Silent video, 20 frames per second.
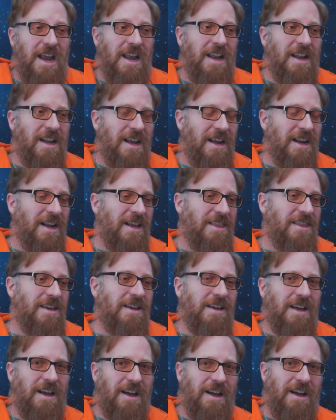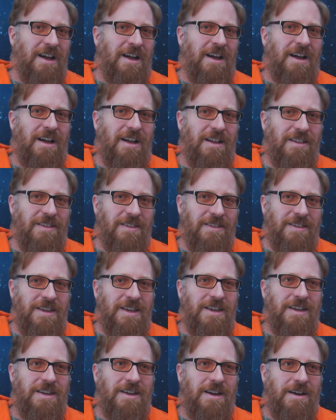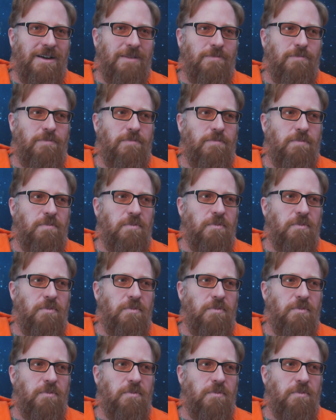And I think the